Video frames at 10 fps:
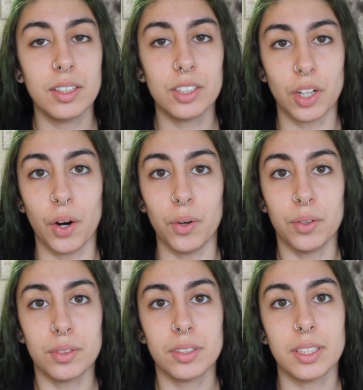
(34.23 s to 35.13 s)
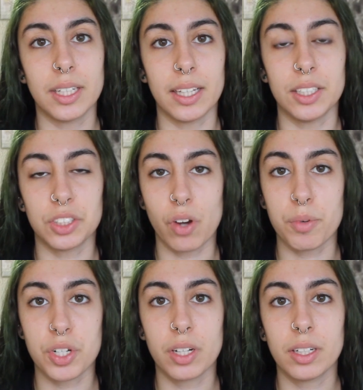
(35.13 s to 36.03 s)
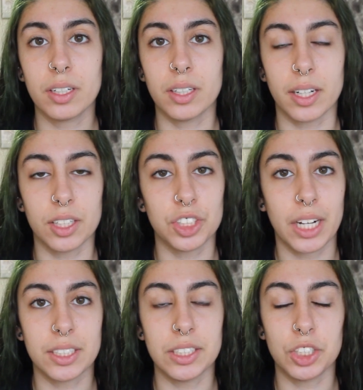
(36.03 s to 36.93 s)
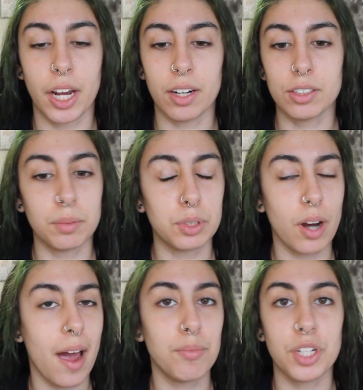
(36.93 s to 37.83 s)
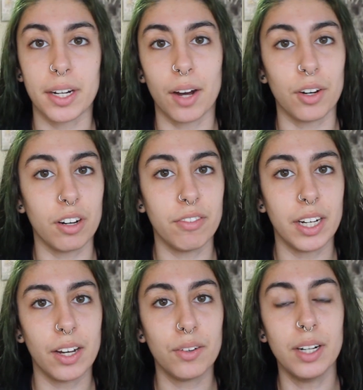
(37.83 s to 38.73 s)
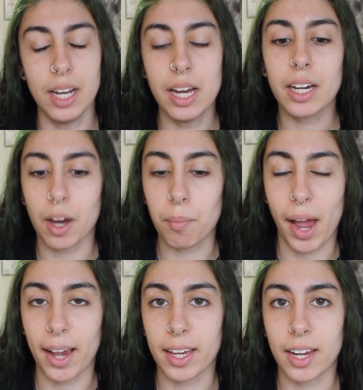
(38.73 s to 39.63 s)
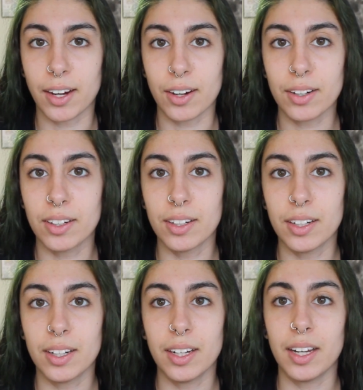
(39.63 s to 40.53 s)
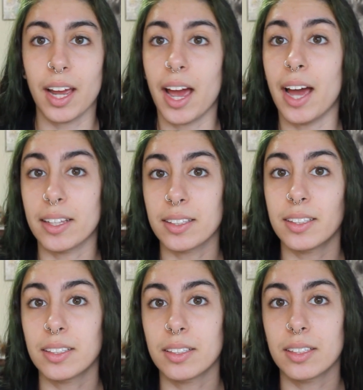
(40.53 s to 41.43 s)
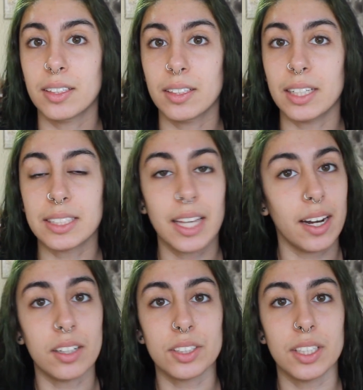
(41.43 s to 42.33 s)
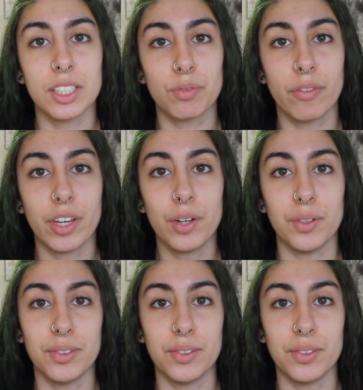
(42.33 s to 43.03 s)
go in the description, click on Chastity's channel, subscribe, check out her video, come back here, and let's get on to this review.